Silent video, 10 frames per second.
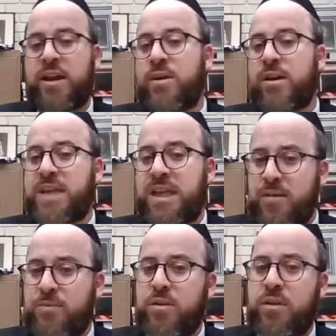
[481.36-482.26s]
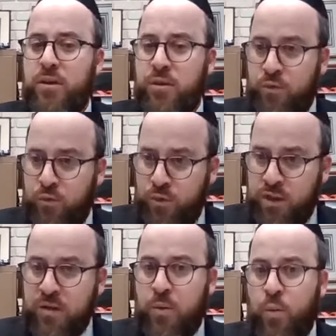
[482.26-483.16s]
anyone else, I think the,
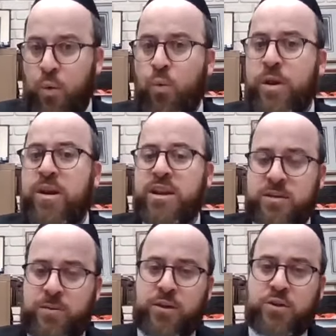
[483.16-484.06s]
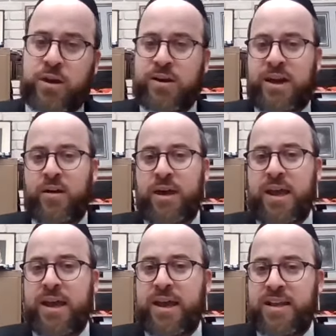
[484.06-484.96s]
really what we need to be doing right now
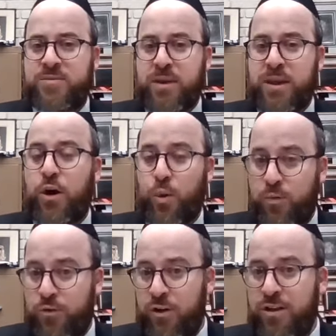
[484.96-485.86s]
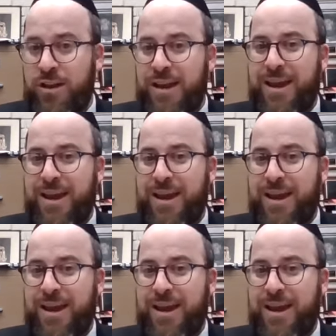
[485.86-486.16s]
is being hopeful.